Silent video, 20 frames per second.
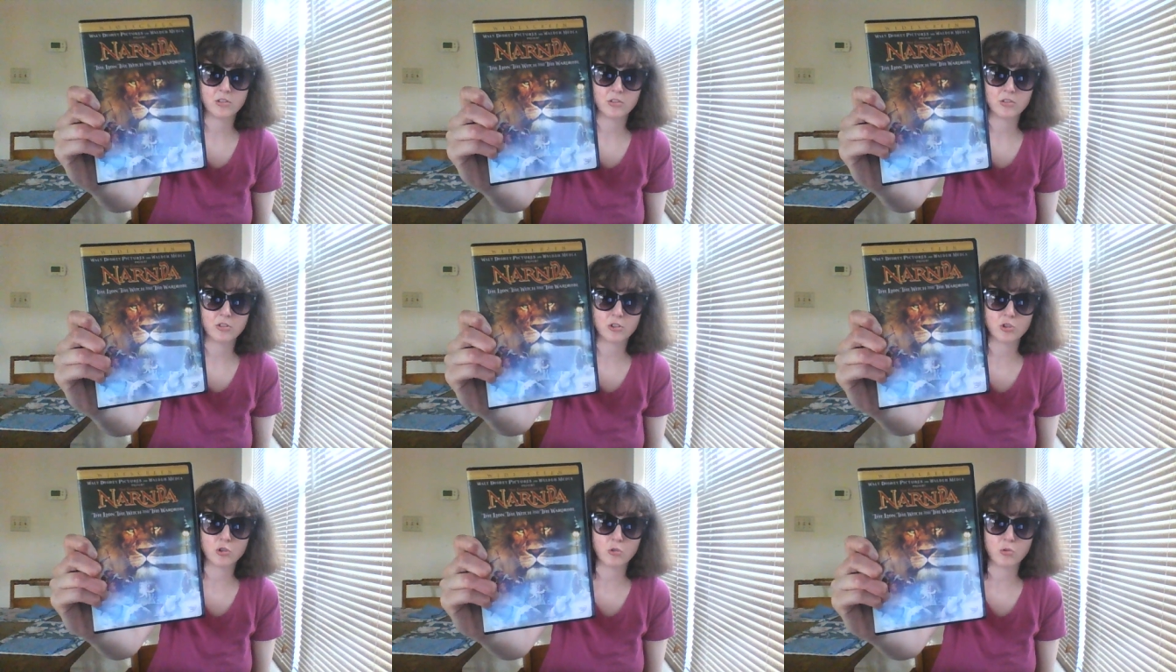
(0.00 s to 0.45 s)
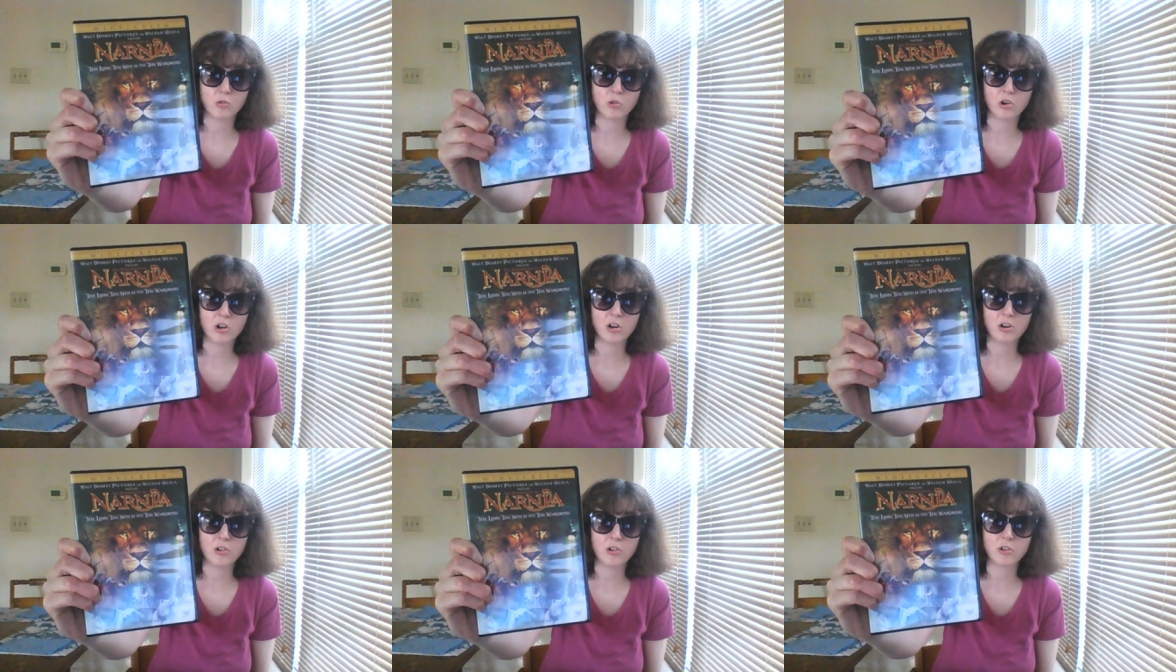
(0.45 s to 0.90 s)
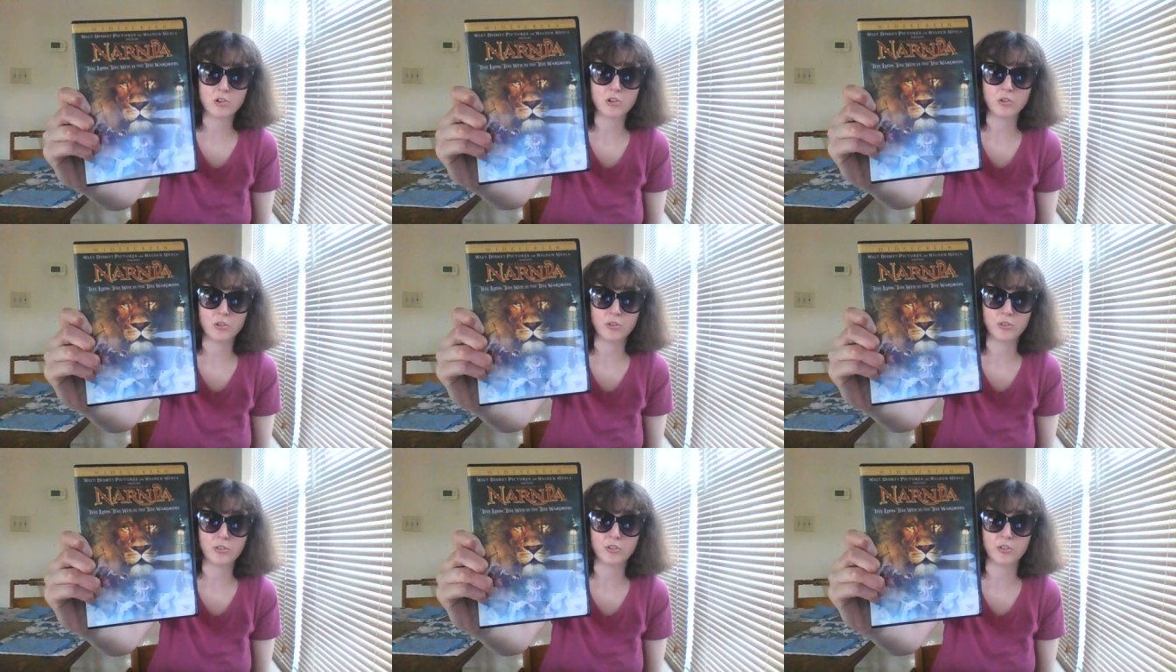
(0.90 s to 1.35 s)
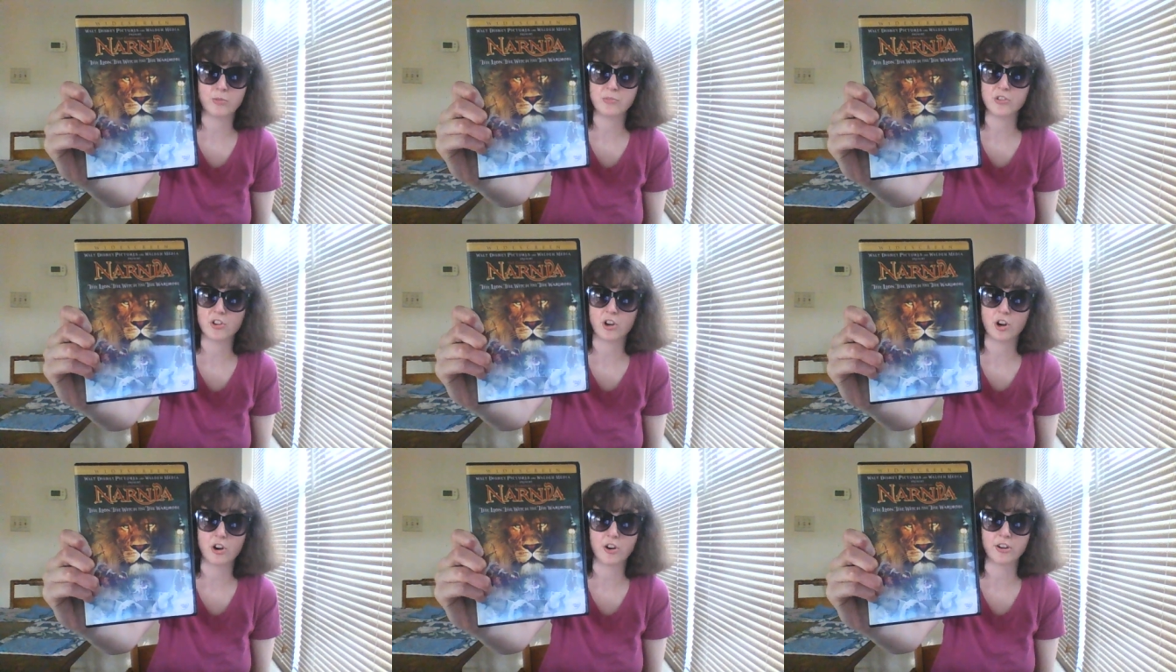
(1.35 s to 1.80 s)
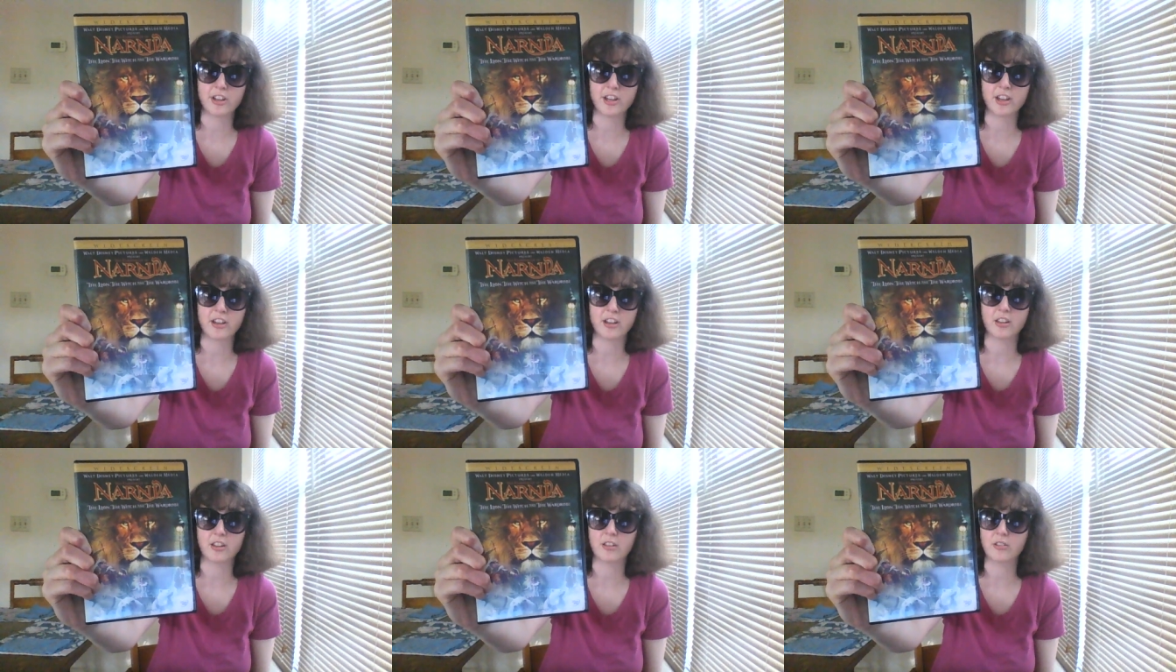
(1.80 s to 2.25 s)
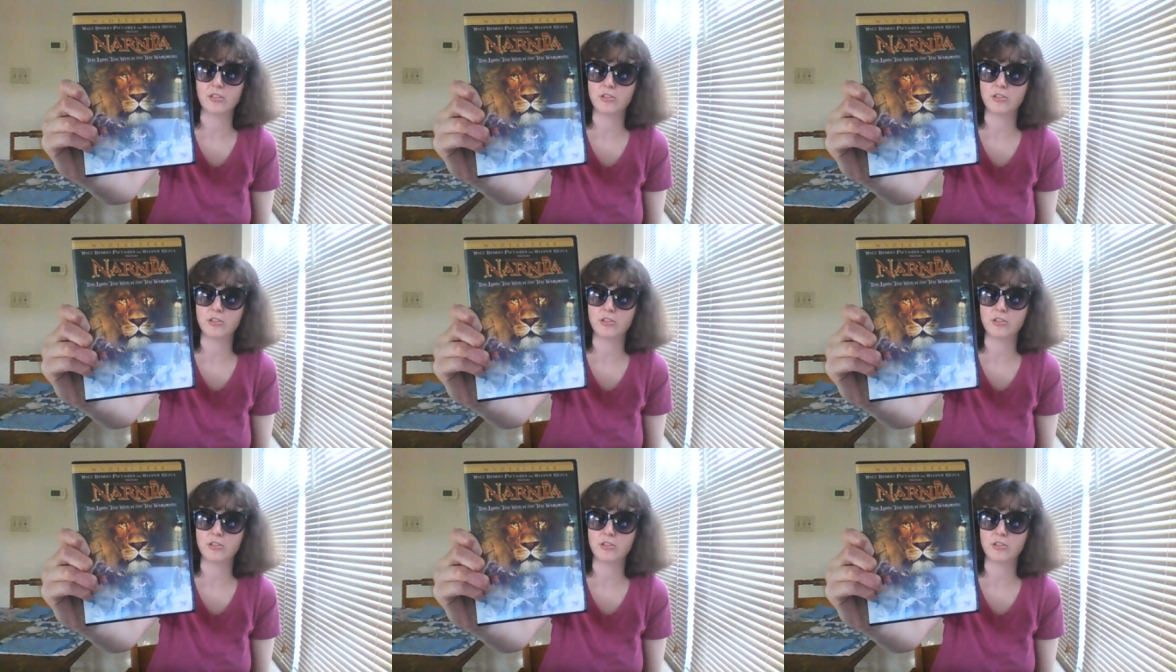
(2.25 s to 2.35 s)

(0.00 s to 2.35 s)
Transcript: The Chronicles of Narnia.